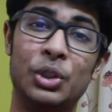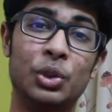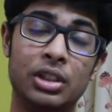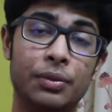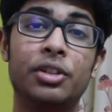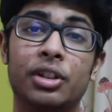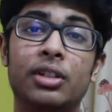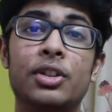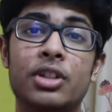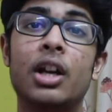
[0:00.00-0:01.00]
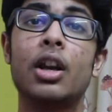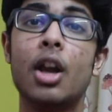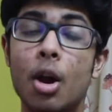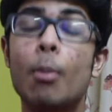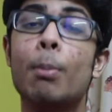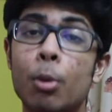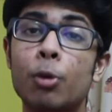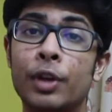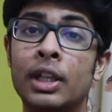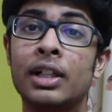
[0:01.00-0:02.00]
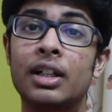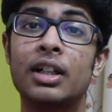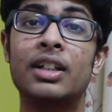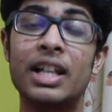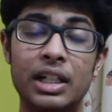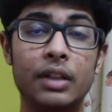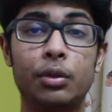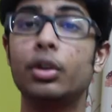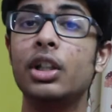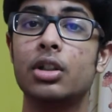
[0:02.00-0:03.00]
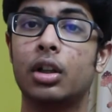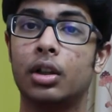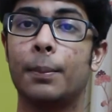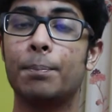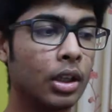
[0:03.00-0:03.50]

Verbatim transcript: two surfaces which are moving relative to each other.